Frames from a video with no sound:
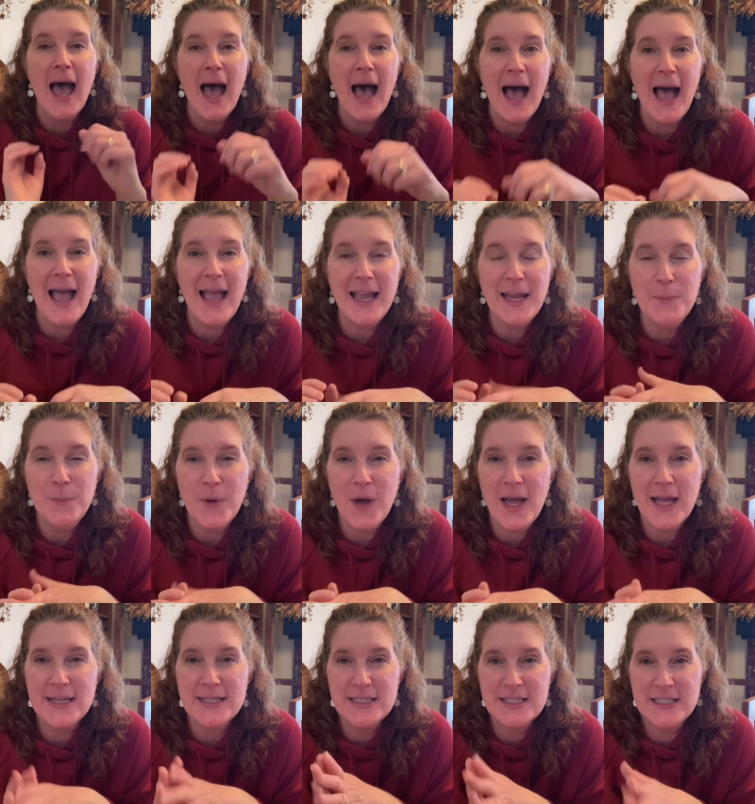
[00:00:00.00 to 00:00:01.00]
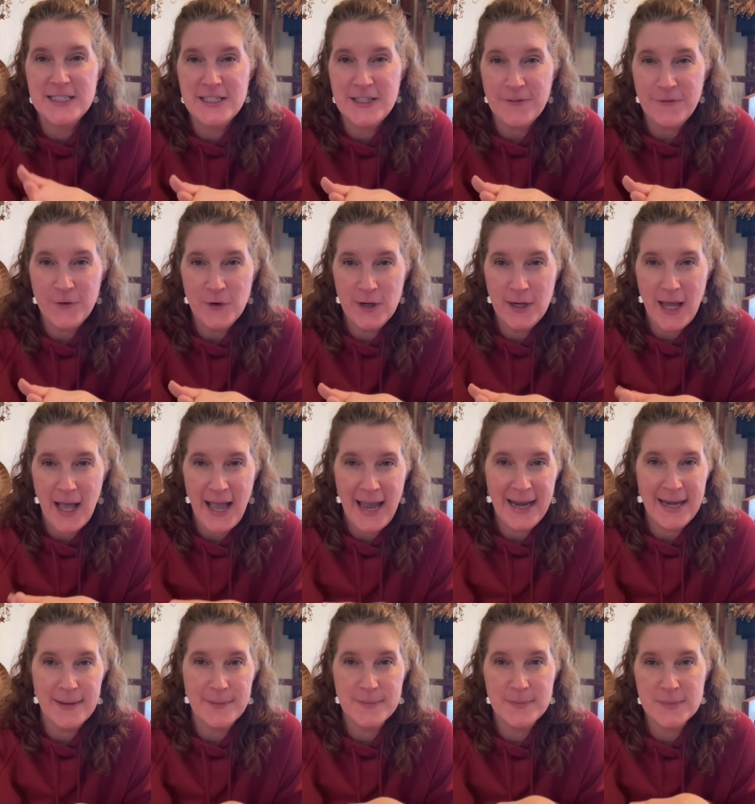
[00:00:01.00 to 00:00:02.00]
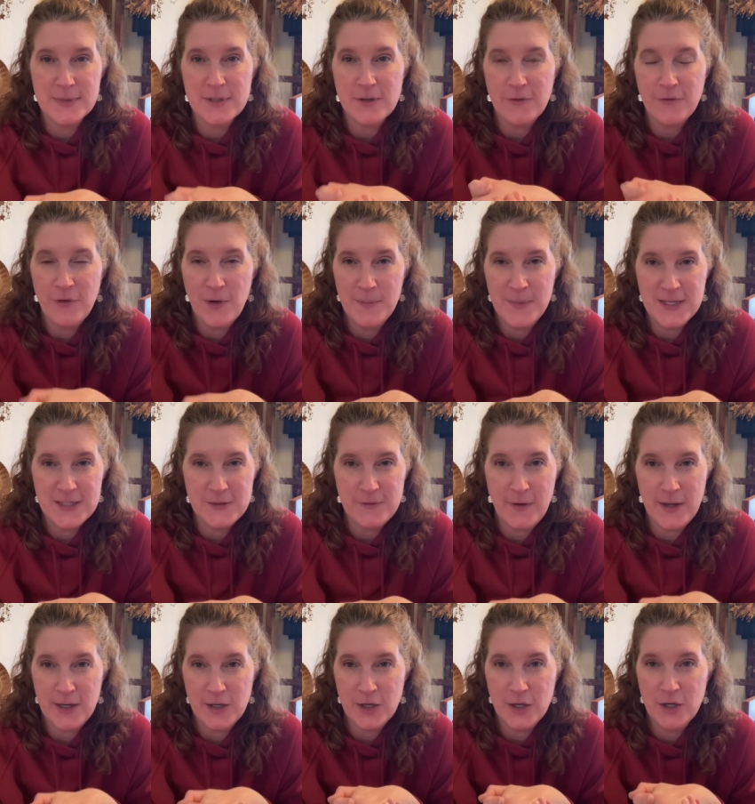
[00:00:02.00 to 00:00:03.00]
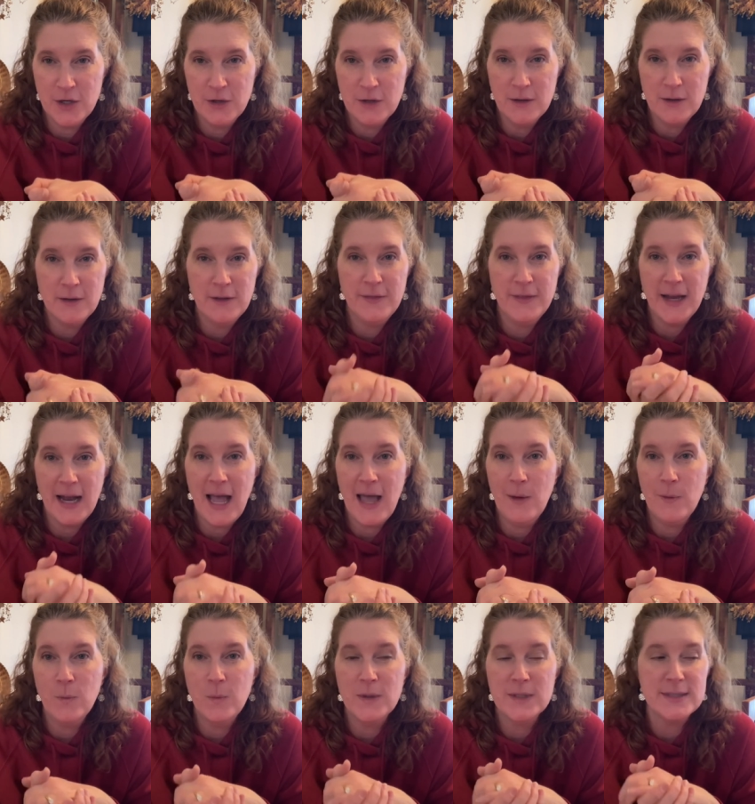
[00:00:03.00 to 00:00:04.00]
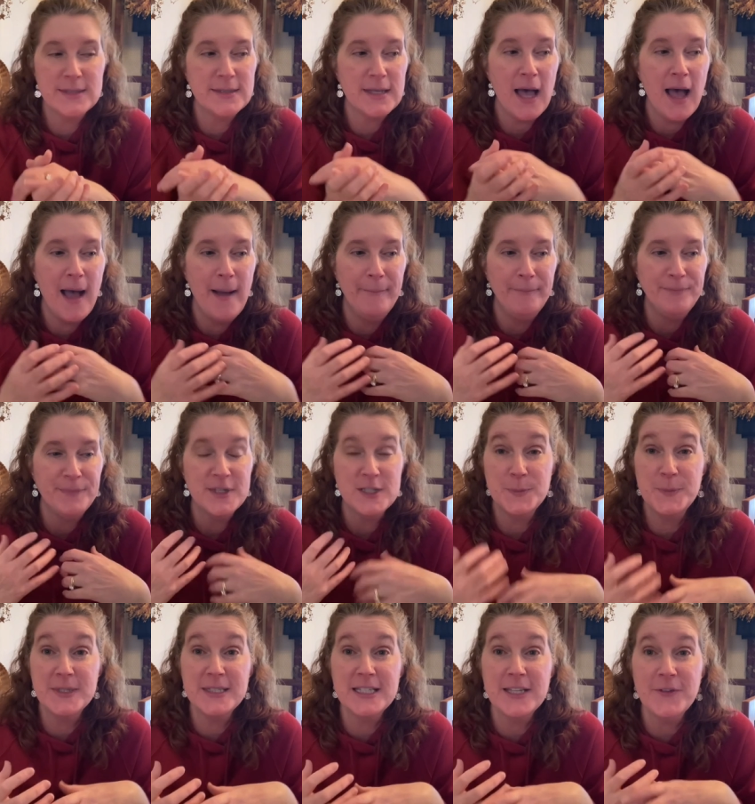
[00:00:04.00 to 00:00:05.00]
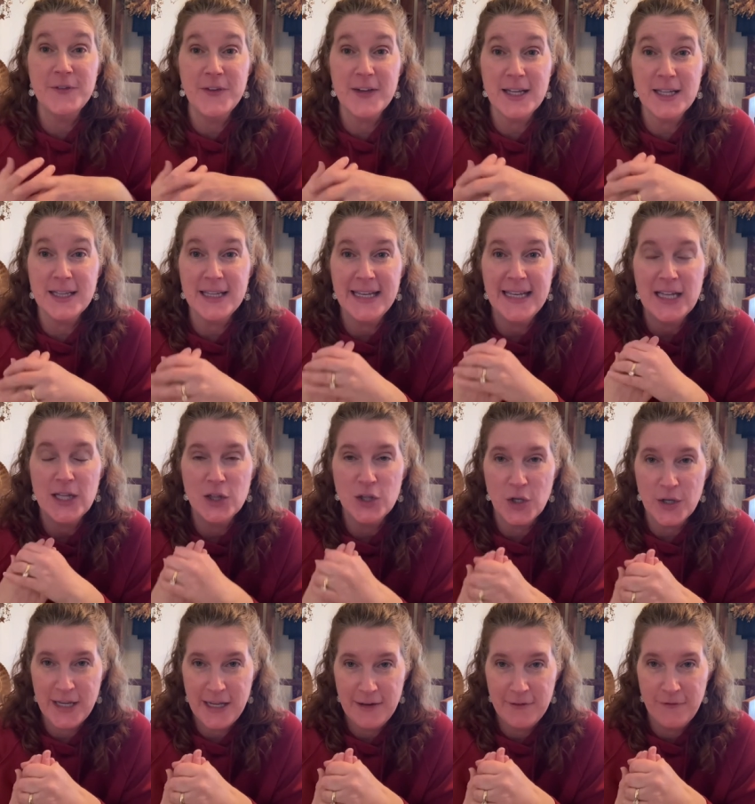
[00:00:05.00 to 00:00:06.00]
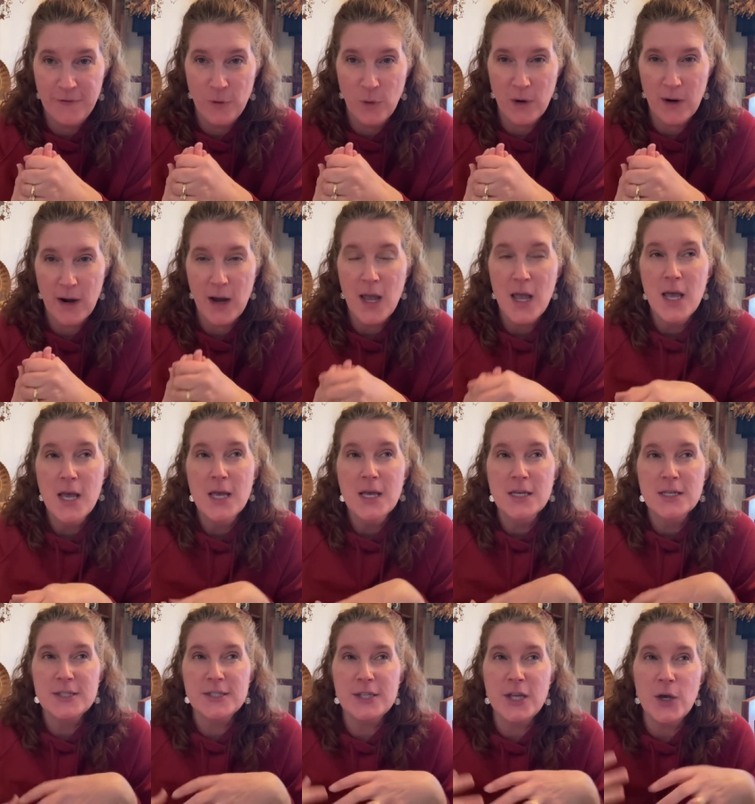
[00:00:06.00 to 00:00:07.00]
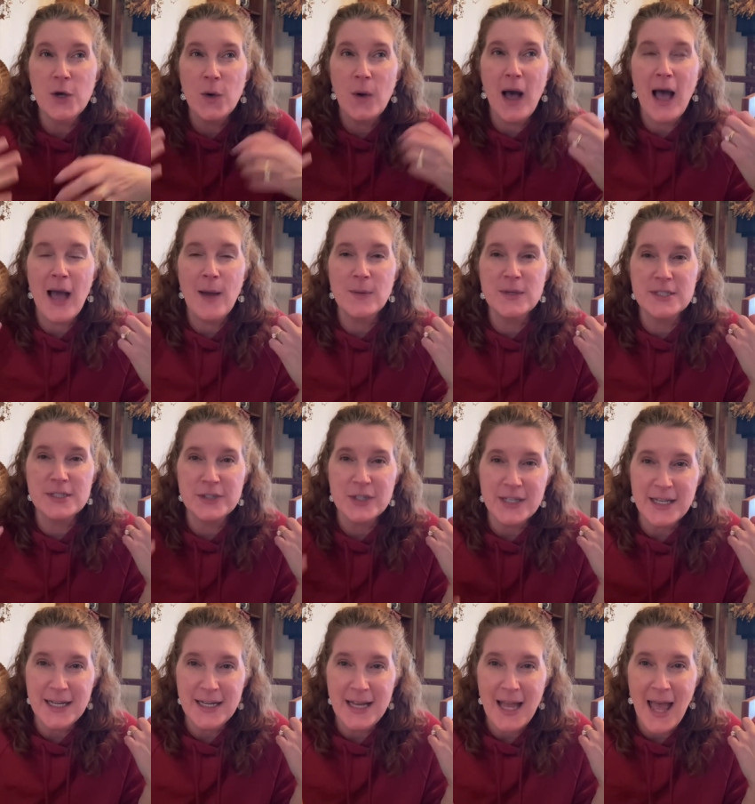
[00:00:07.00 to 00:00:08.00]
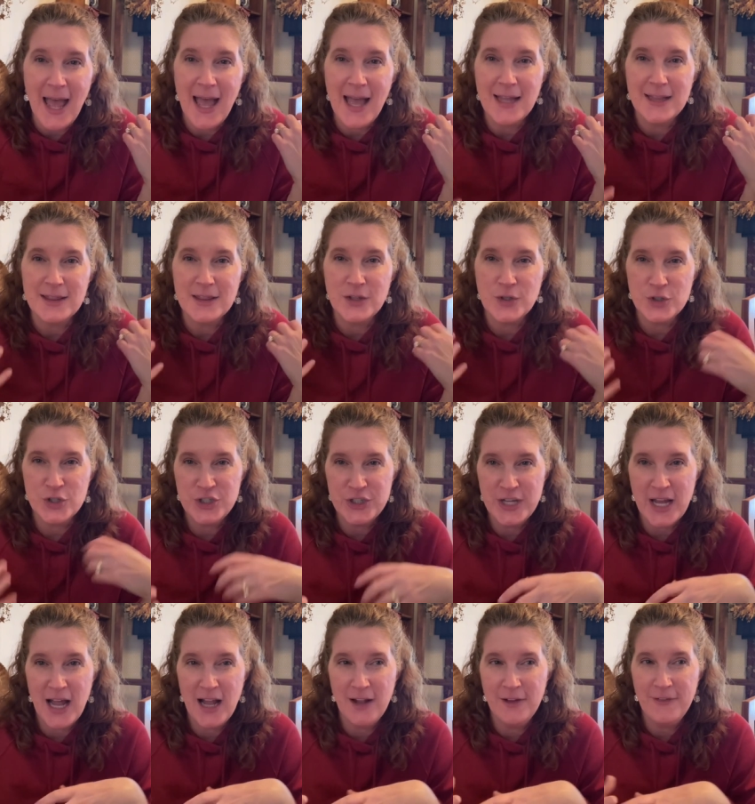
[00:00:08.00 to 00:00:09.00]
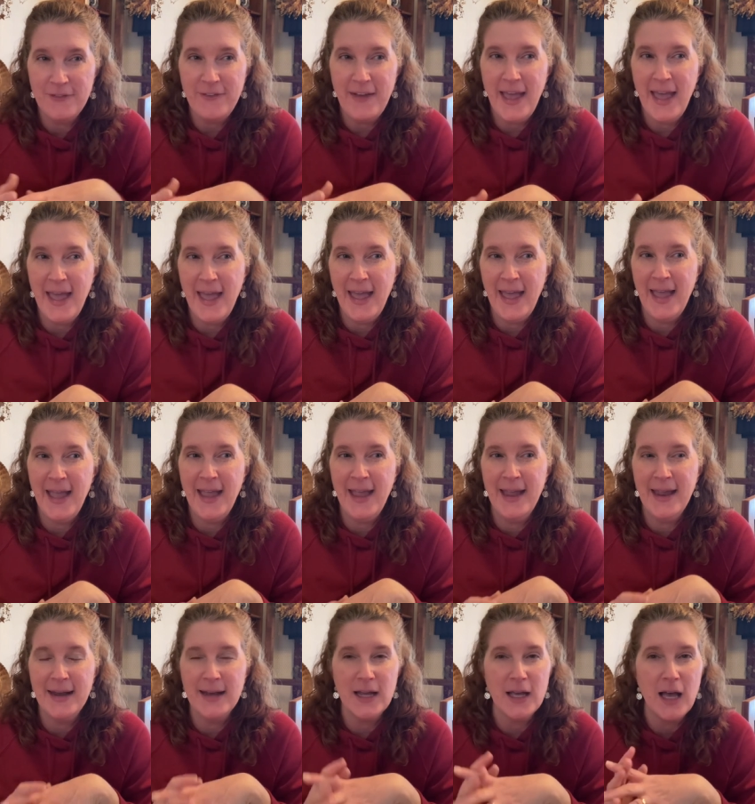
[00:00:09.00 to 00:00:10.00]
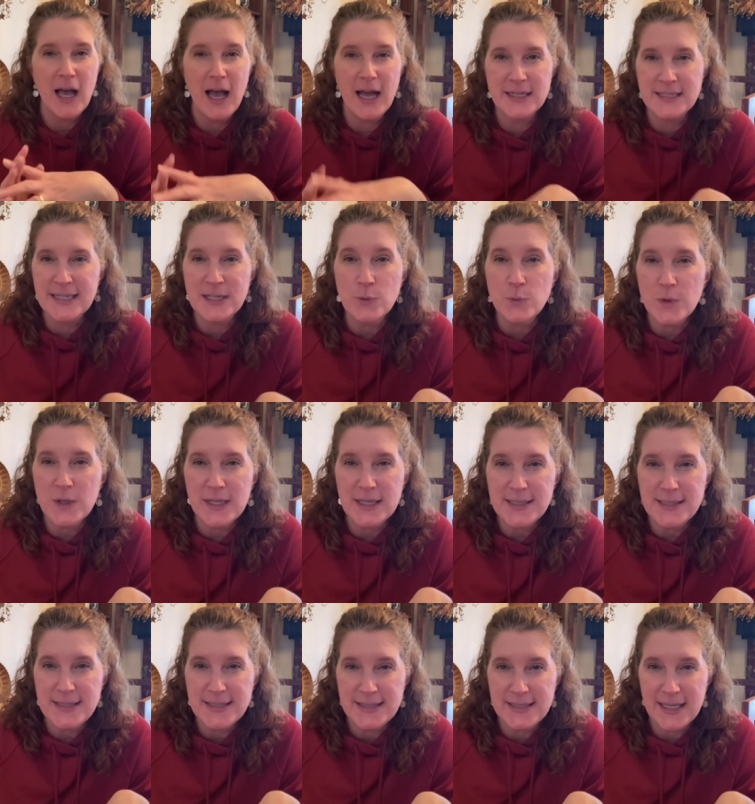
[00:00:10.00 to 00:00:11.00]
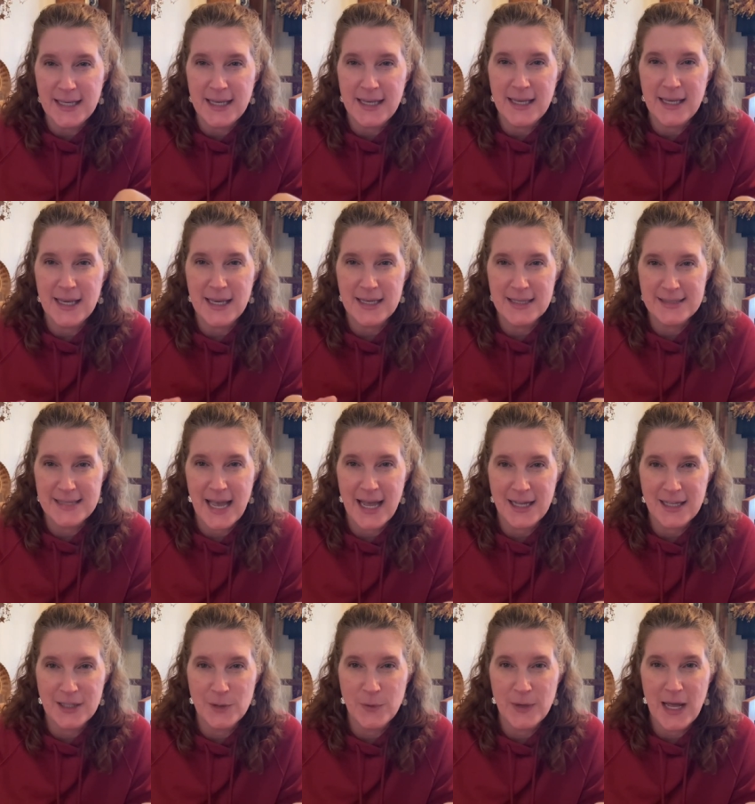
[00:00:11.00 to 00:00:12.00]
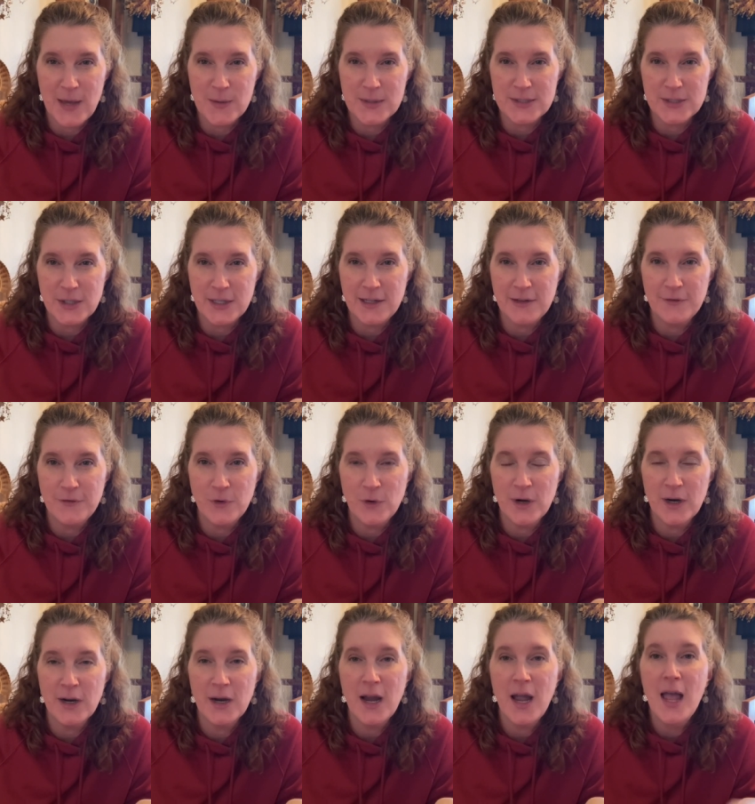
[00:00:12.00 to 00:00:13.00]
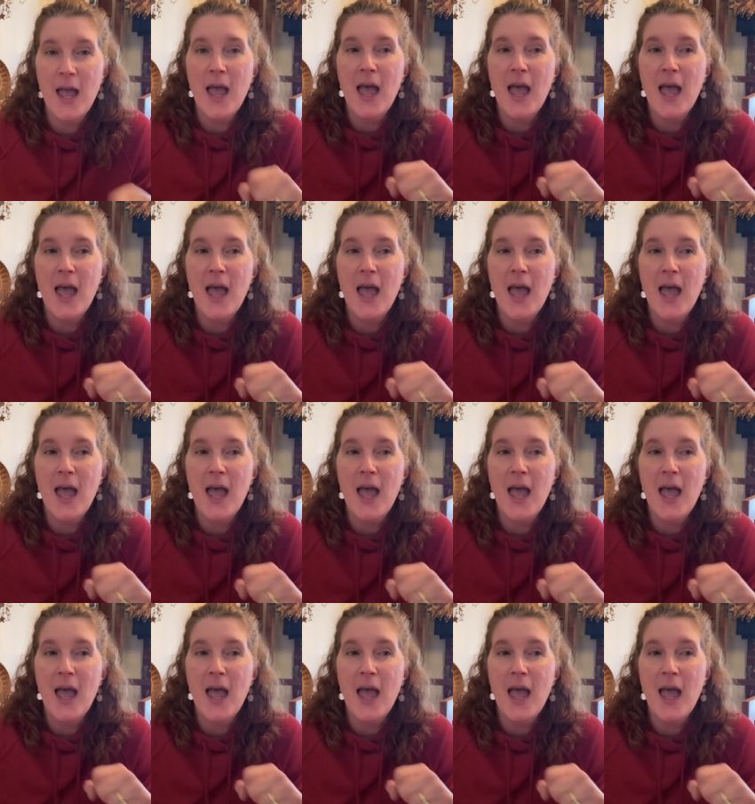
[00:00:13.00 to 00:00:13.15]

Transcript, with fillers: I bought different items from this vendor that I was um, specifically looking for. So I was looking at their shelf and didn't really see exactly what I was looking for.